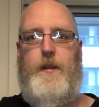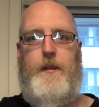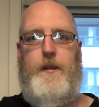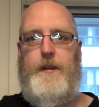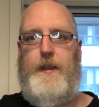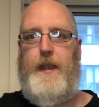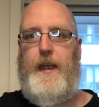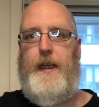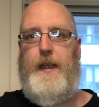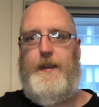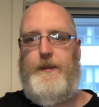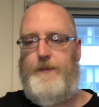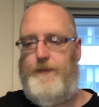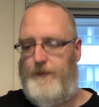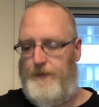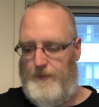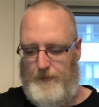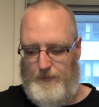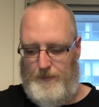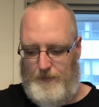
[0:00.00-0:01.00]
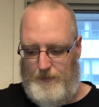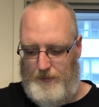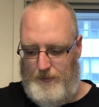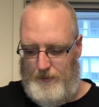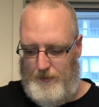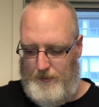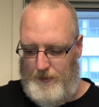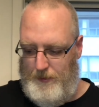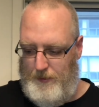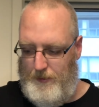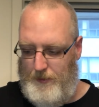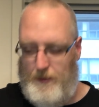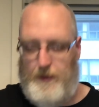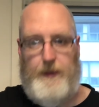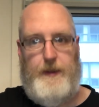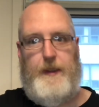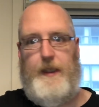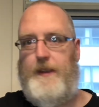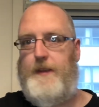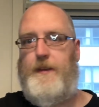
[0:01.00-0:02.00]
Dave,
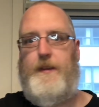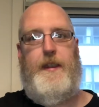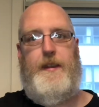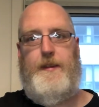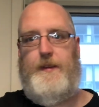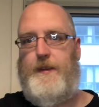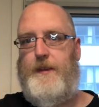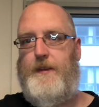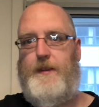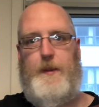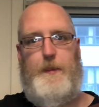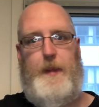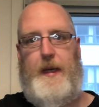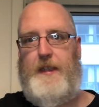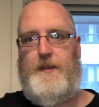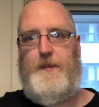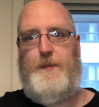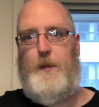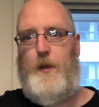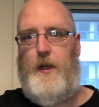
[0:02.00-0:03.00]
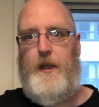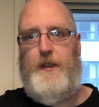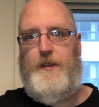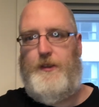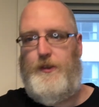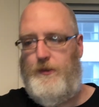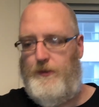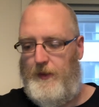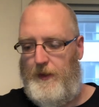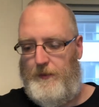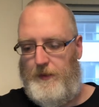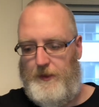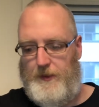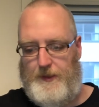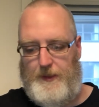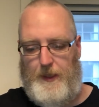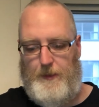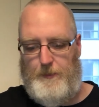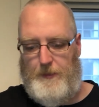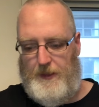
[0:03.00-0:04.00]
this, this is the best box you've ever
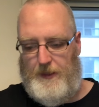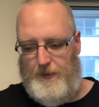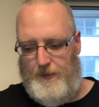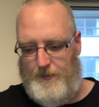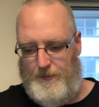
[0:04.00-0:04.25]
sent me.